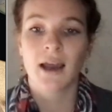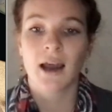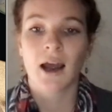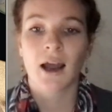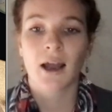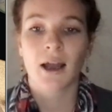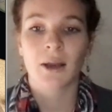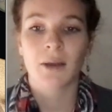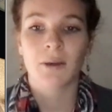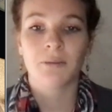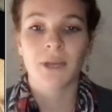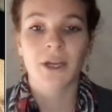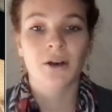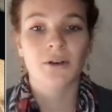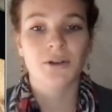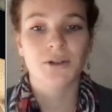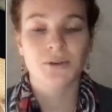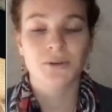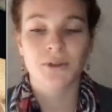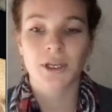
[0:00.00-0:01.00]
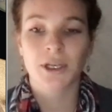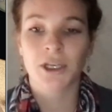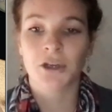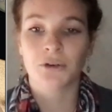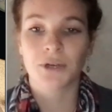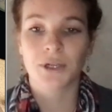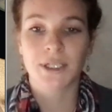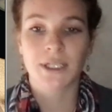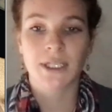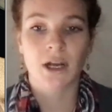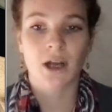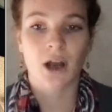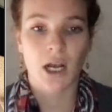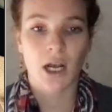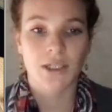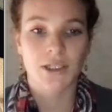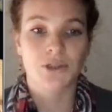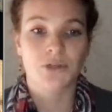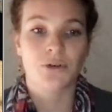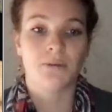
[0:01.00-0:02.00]
and also the increasing
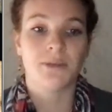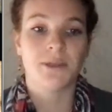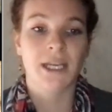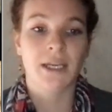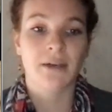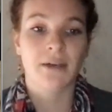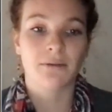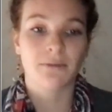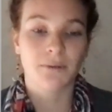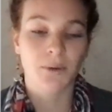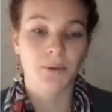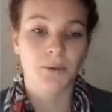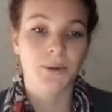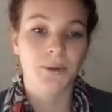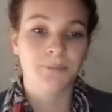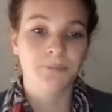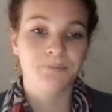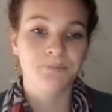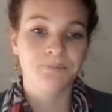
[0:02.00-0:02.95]
cost to obtain food.